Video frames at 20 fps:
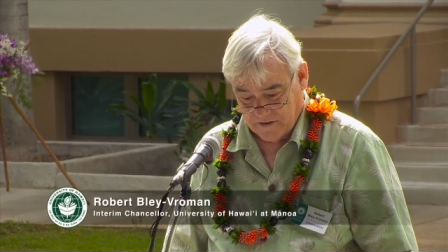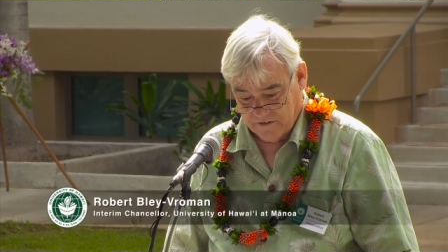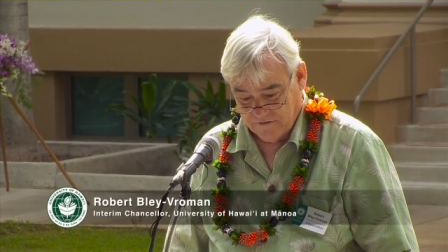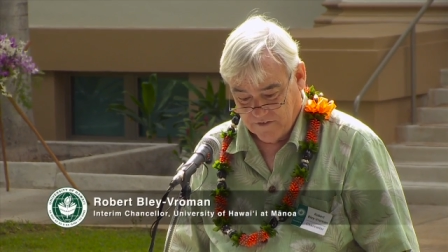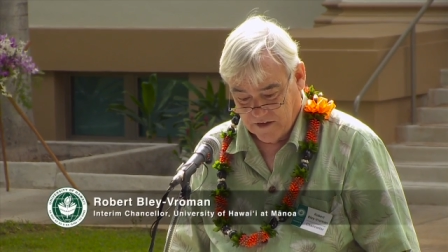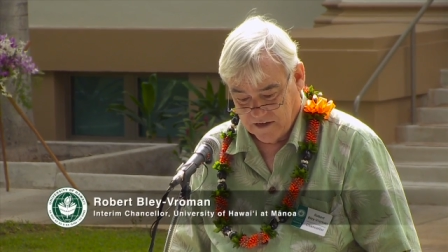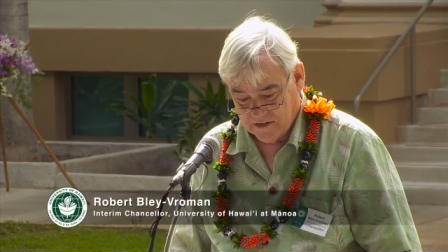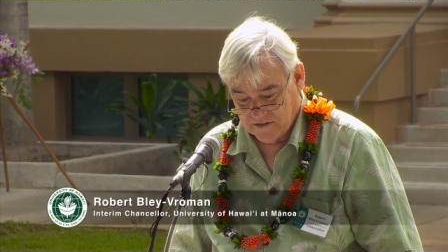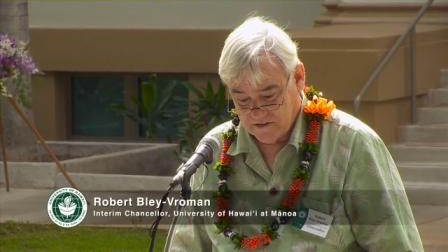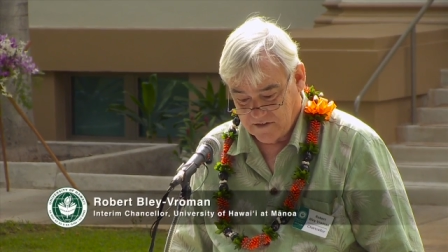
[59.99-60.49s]

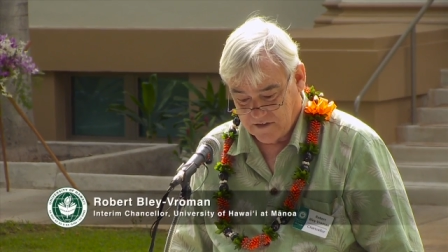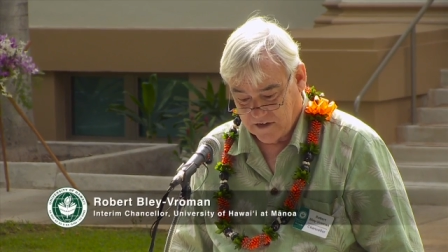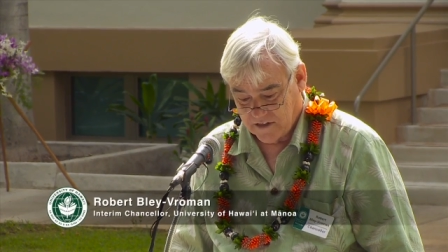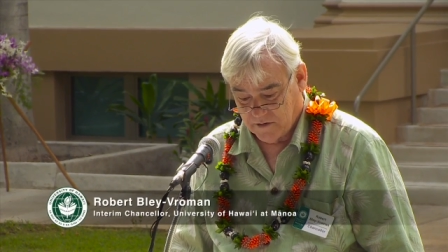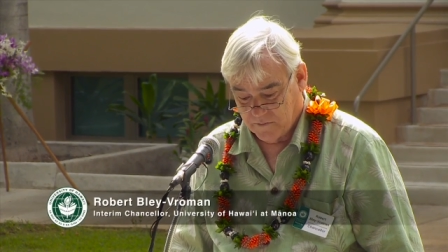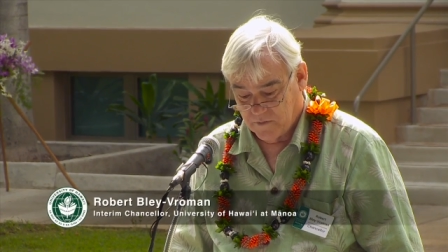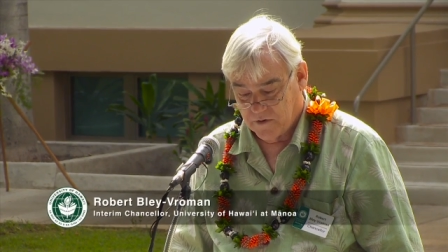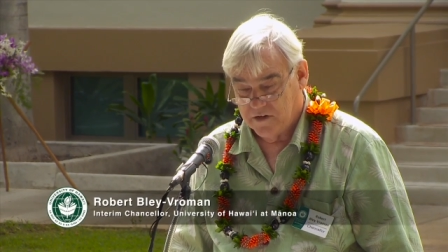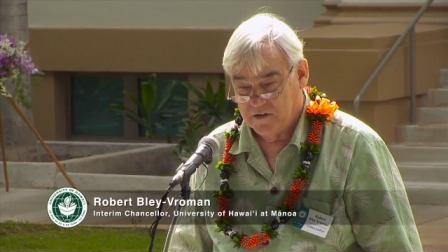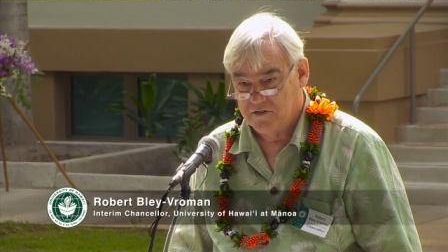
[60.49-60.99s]
event
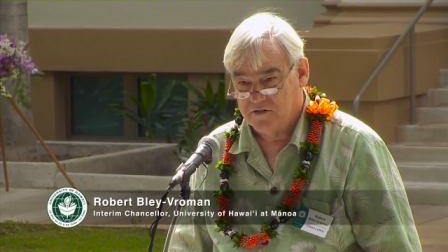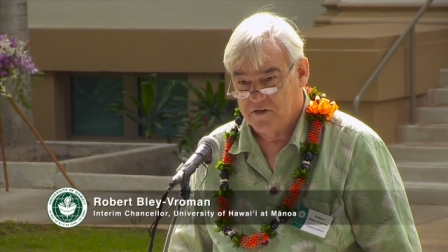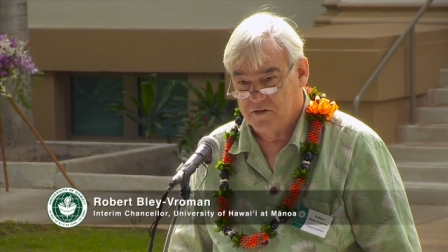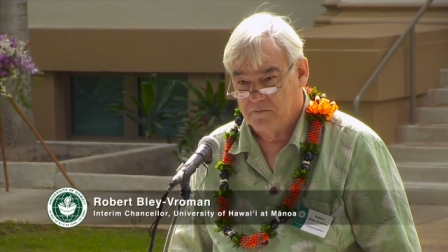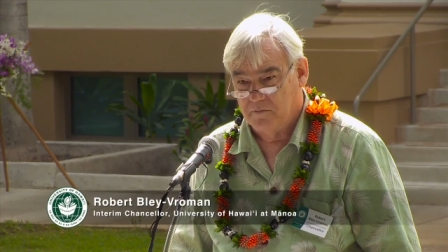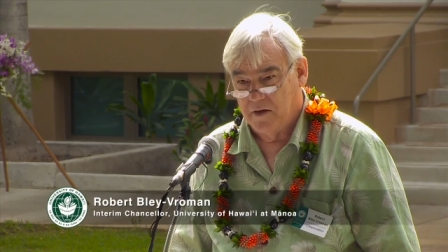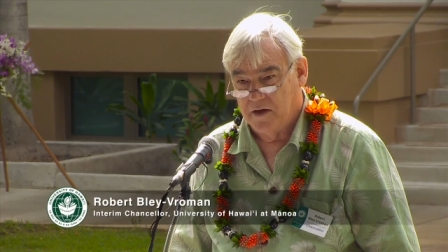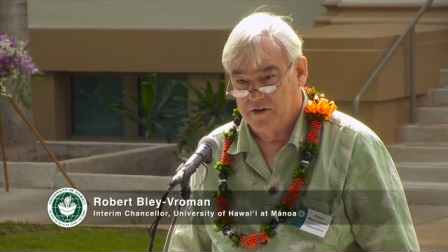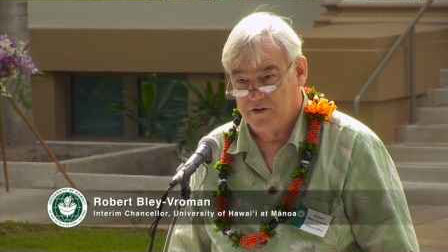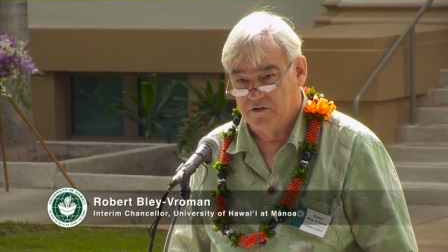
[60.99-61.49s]
celebrates the
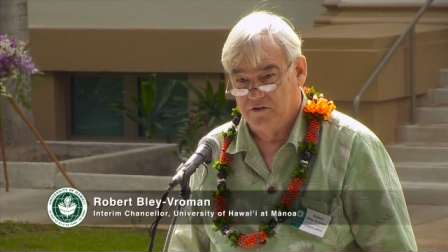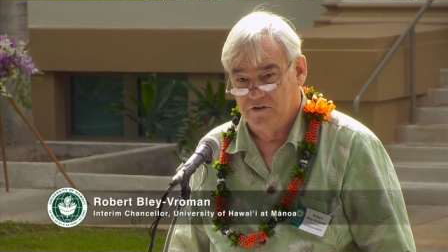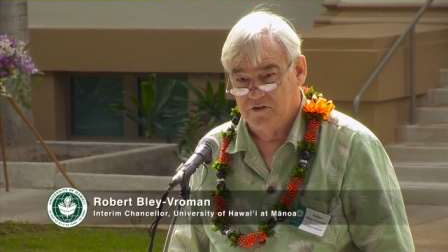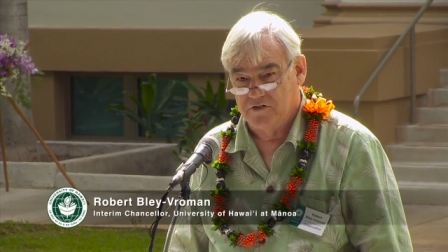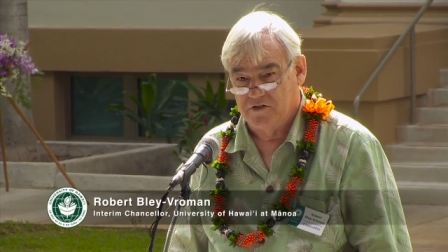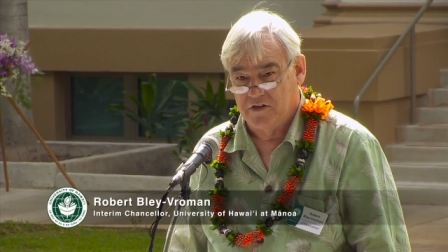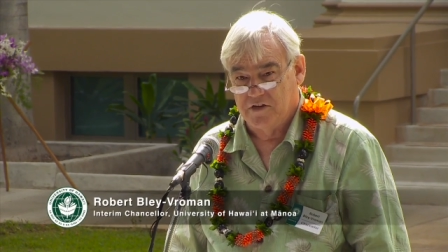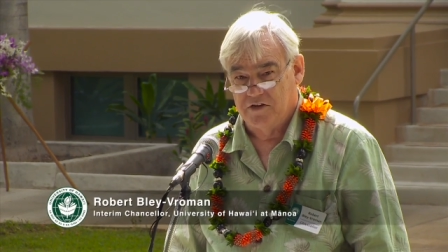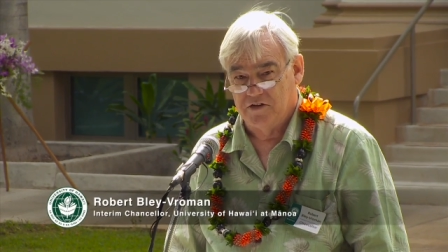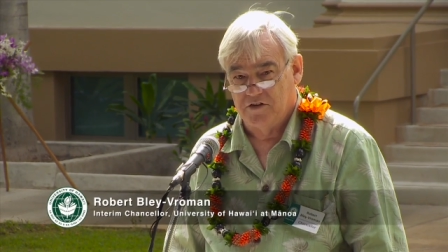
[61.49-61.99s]

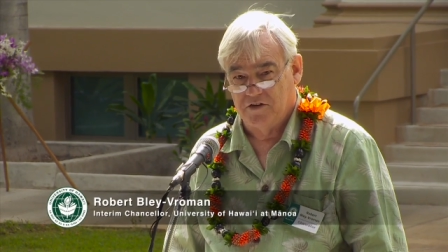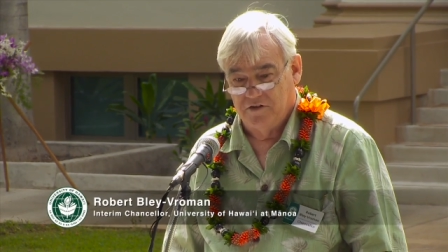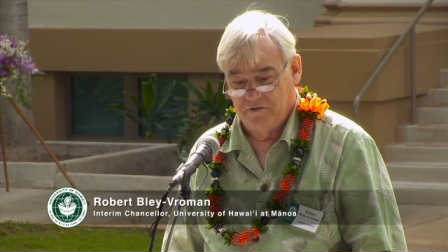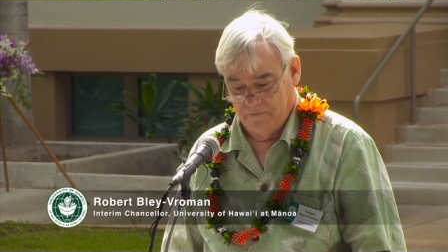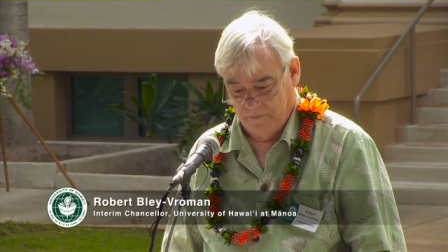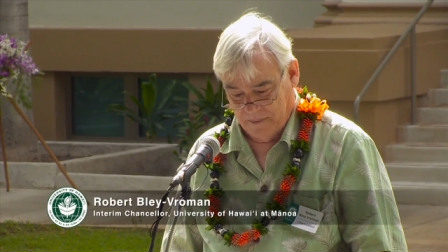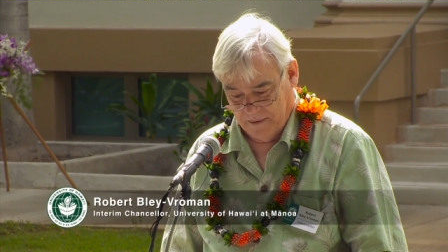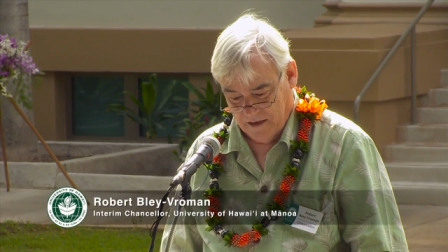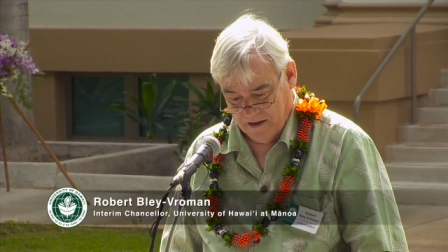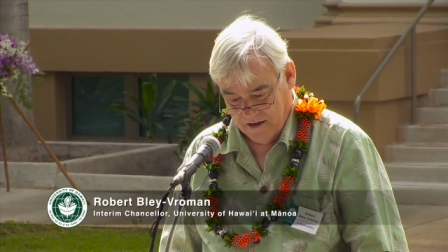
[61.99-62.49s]

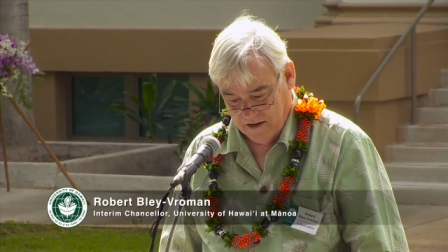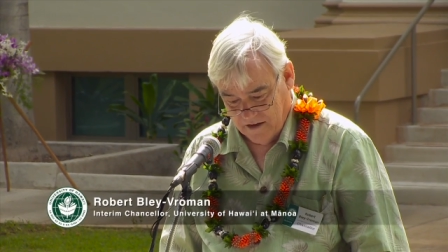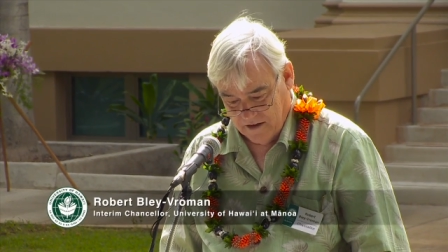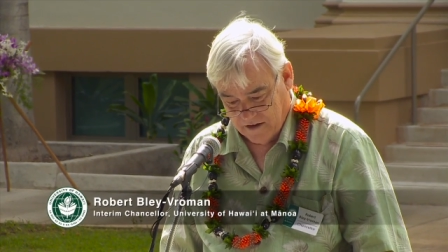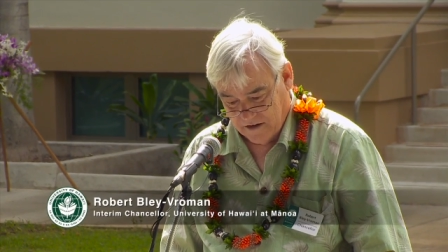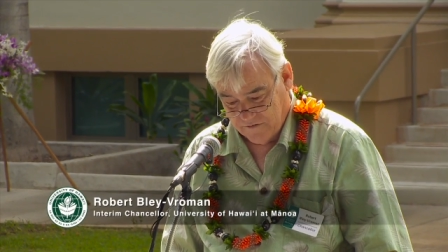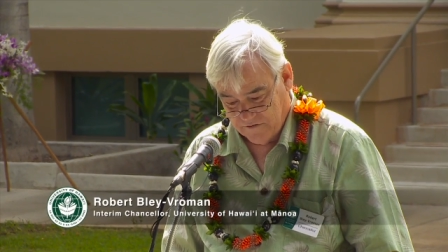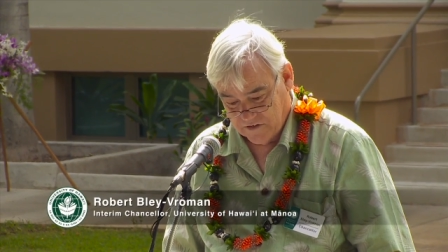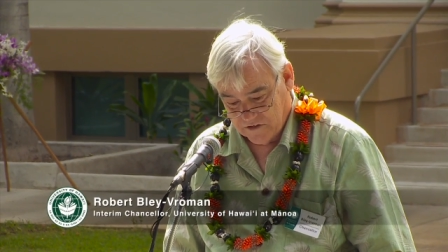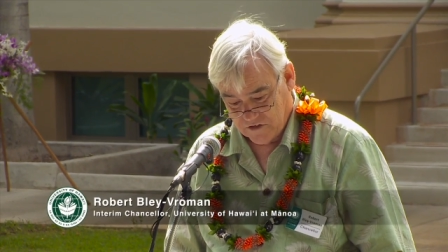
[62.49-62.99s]
modernization
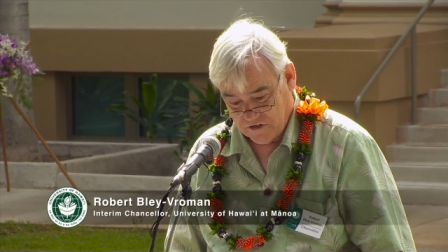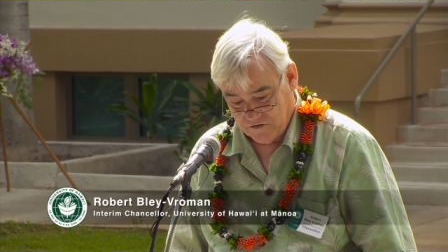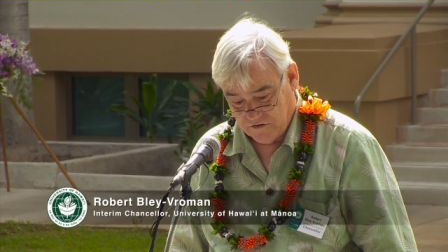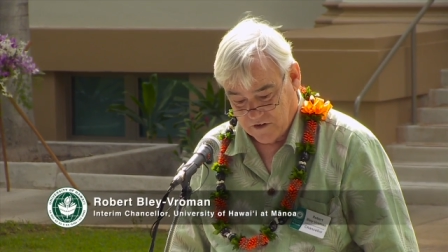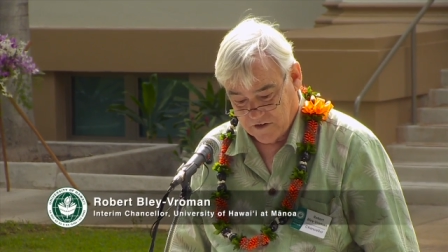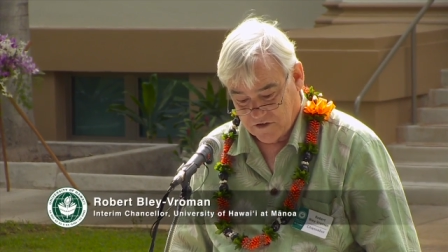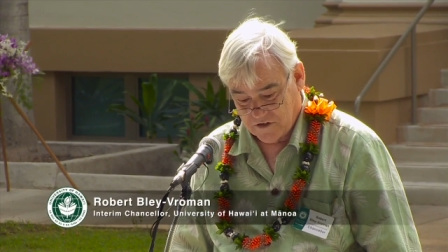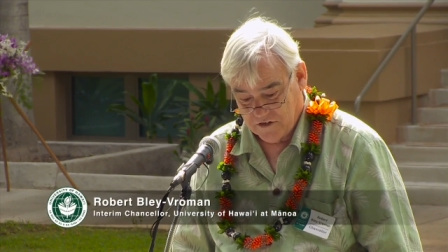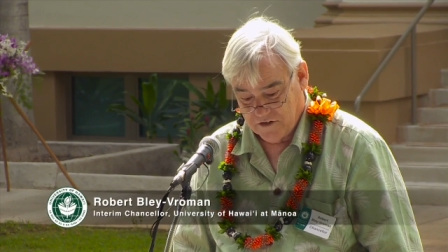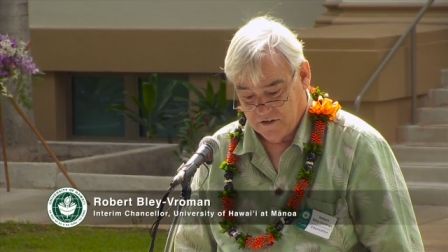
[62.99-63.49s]
of
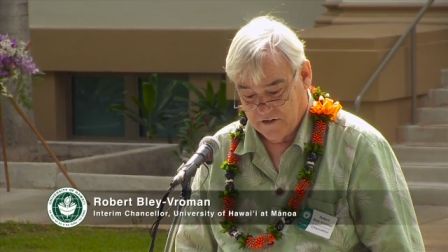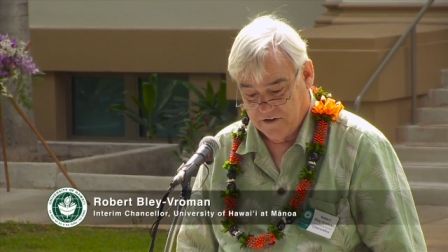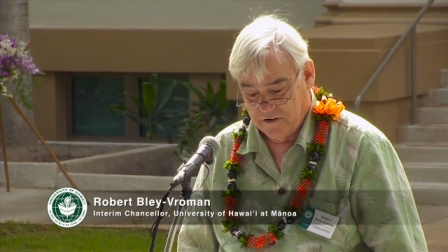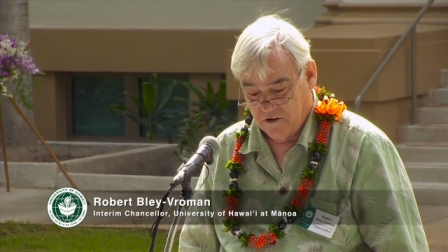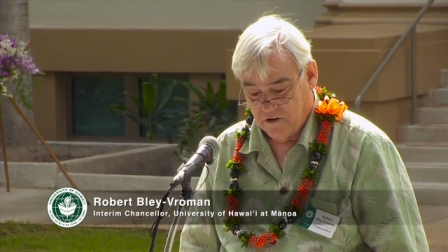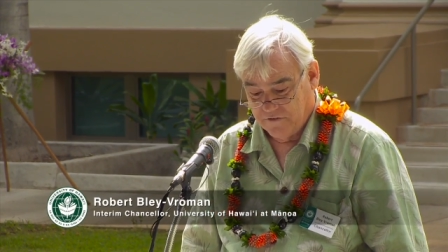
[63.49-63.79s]
instructional and